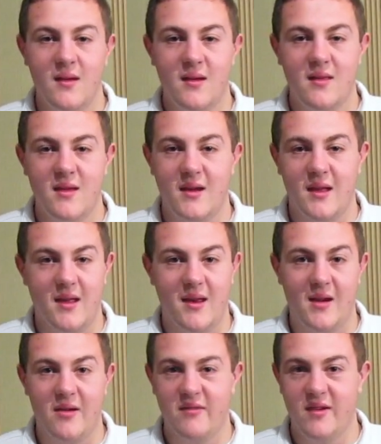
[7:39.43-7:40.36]
Then again,
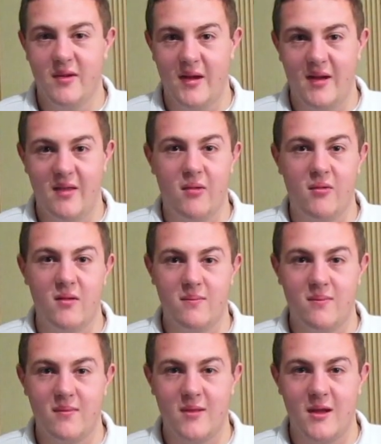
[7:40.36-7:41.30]
I don't even know how they would
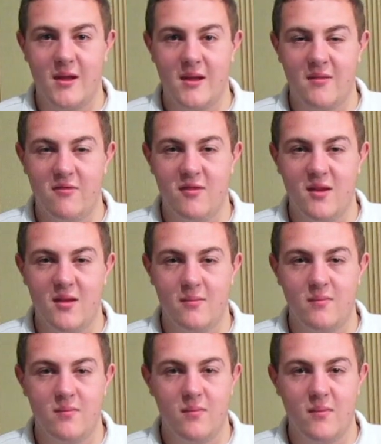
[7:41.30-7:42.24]
fit a
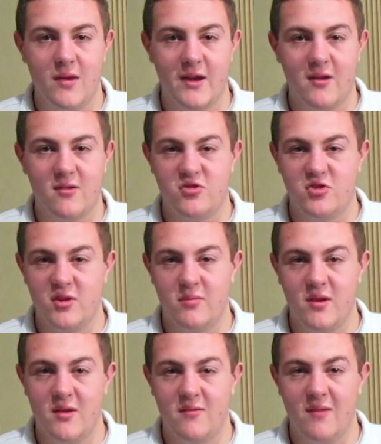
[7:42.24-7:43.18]
microchip
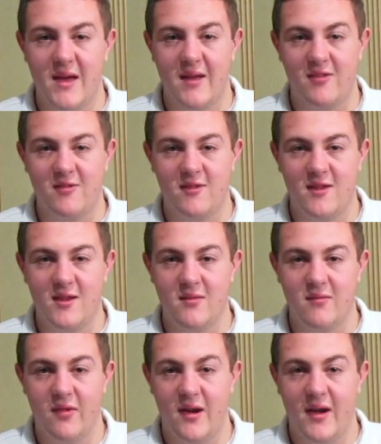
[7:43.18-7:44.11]
in a
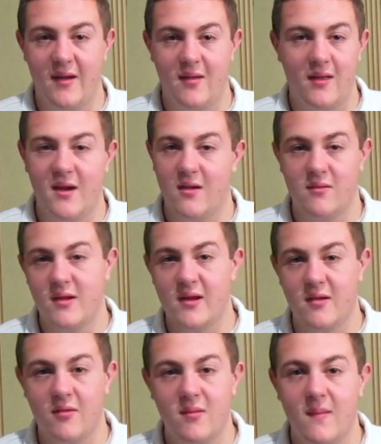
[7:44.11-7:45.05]
vaccine vial. I don't
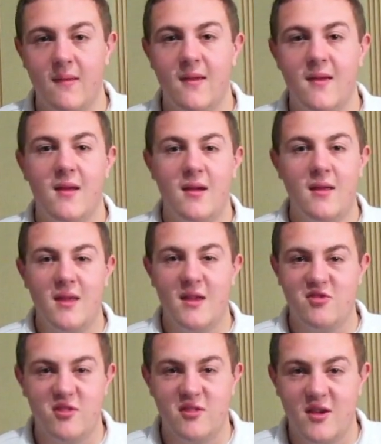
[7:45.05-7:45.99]
know.
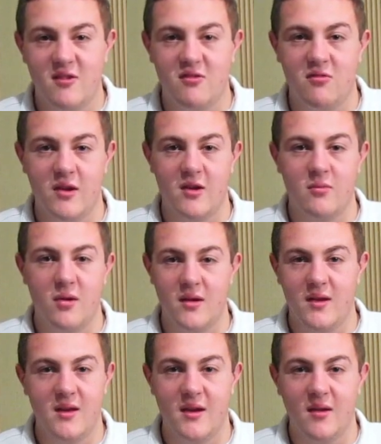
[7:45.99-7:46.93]
That just sounds weird,
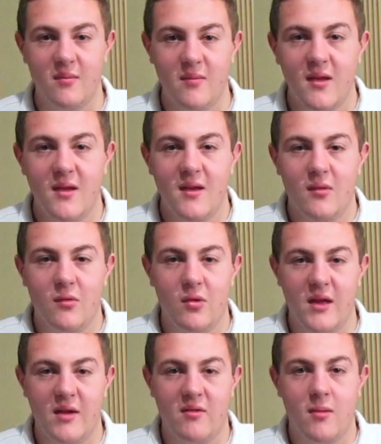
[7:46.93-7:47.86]
but
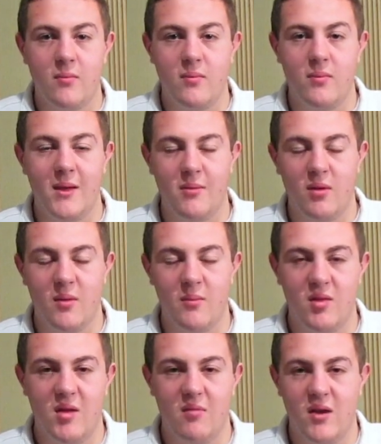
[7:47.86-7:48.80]
whatever. People can
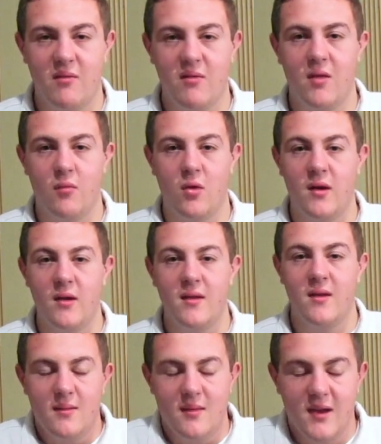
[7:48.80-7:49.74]
believe whatever they want.
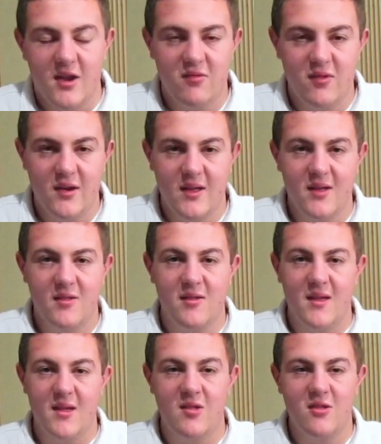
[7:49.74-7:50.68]
The next one is
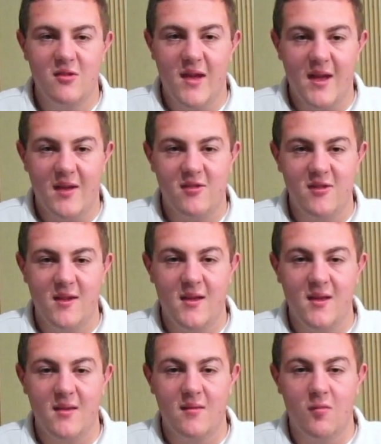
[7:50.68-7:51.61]
the
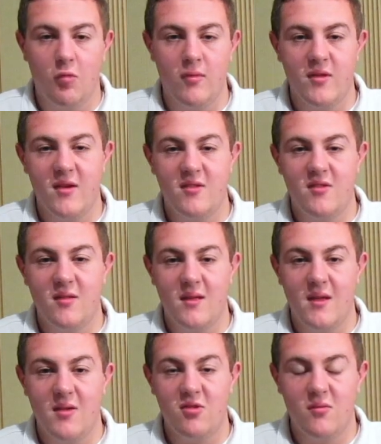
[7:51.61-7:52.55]
vaccine will
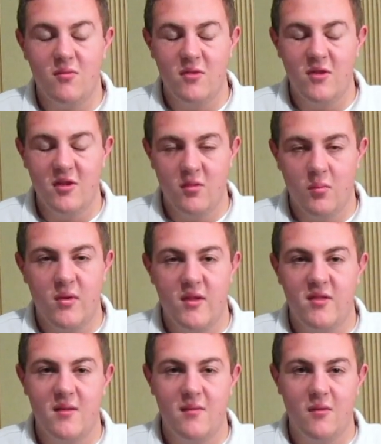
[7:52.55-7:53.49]

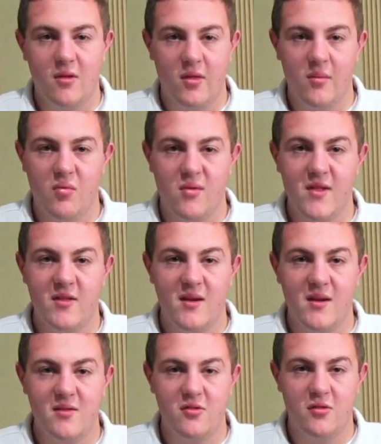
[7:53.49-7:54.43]
the
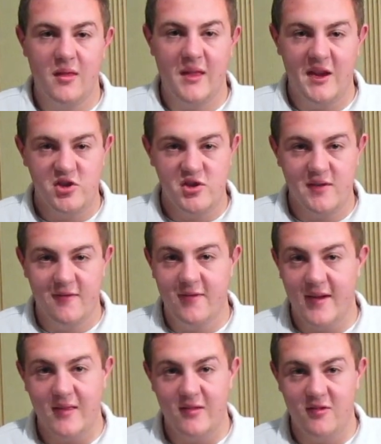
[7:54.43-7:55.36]
presidential election
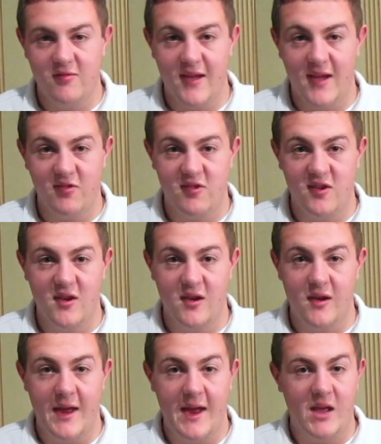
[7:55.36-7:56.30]
affect this vaccine
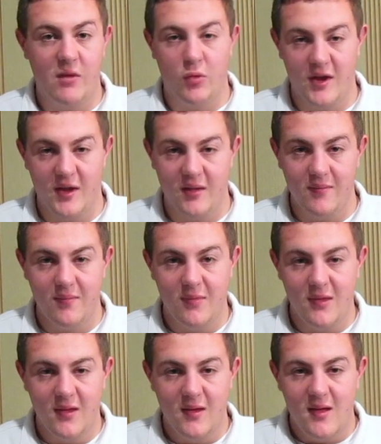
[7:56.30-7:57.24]
in any way?
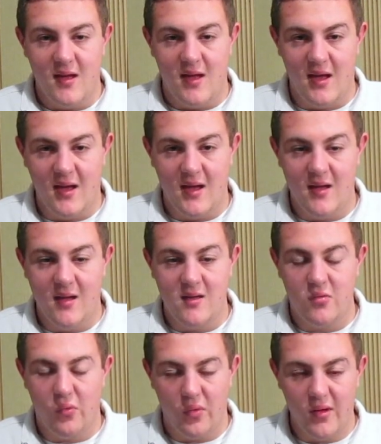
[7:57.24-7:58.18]

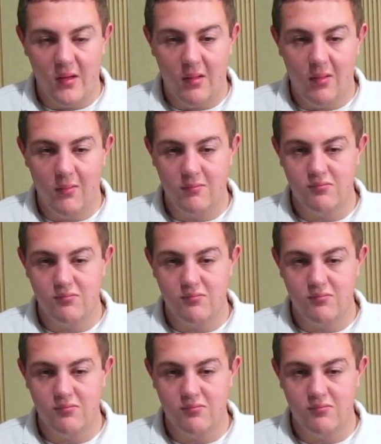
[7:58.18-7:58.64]
And well,